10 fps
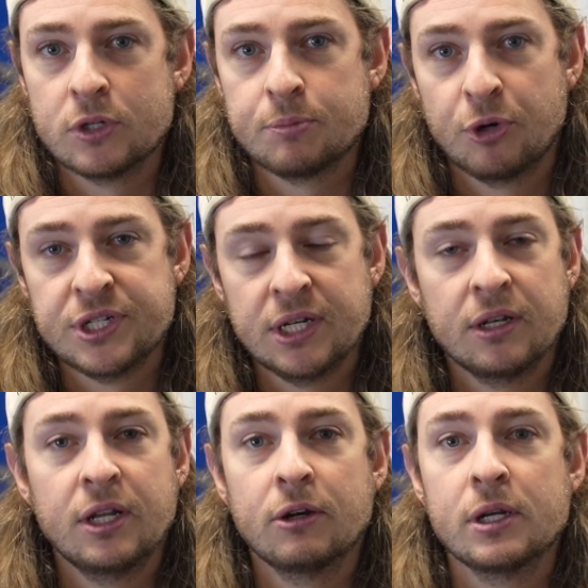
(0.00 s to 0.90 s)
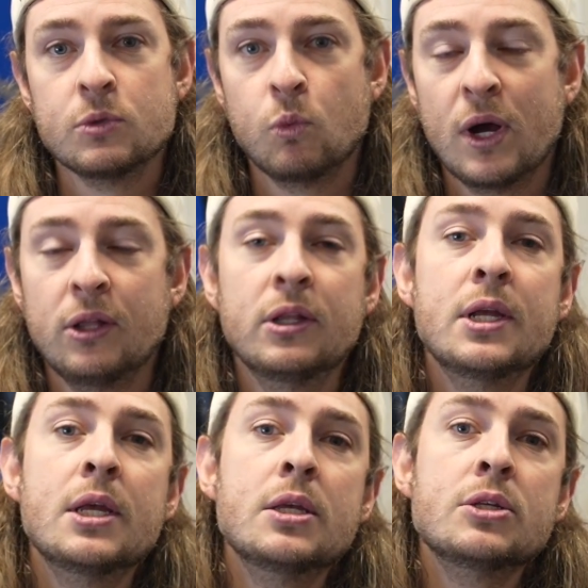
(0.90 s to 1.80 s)
sprinting in here as well.
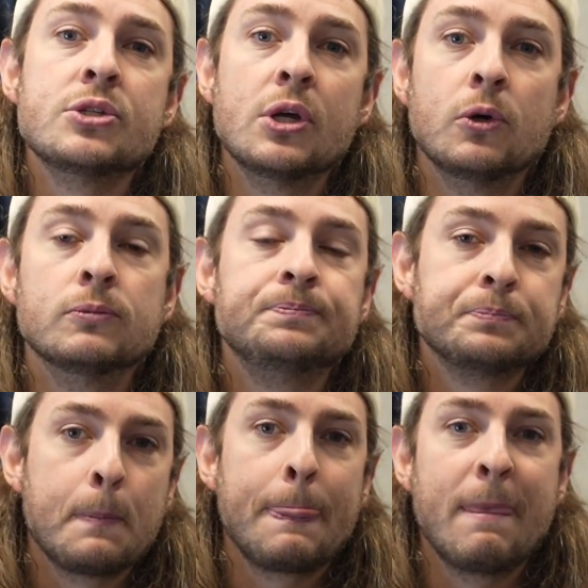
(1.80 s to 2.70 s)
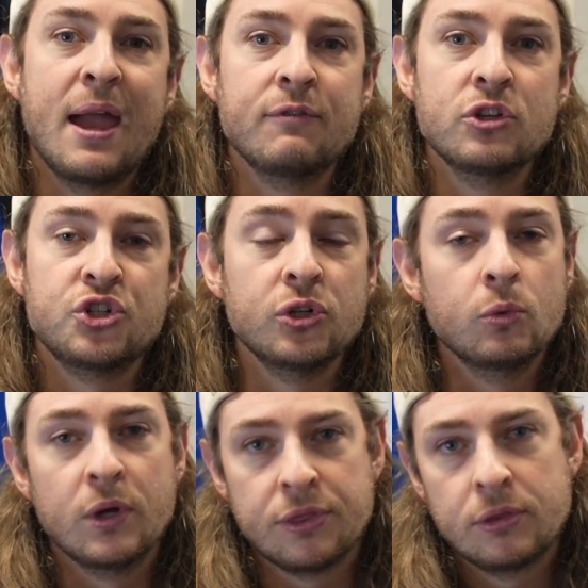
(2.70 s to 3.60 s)
So having the shoe
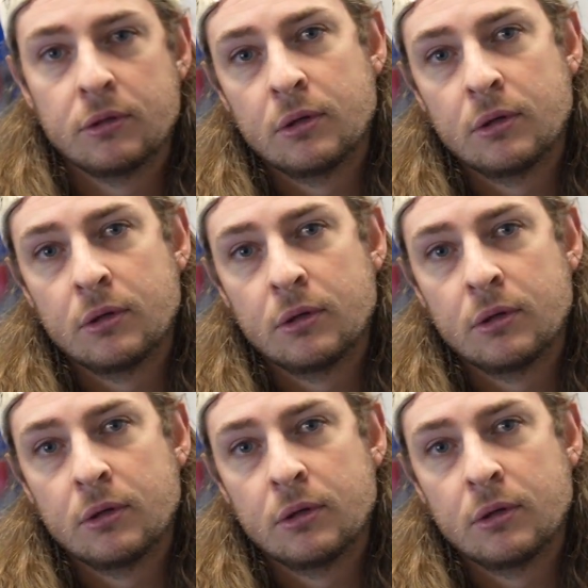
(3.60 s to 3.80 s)
with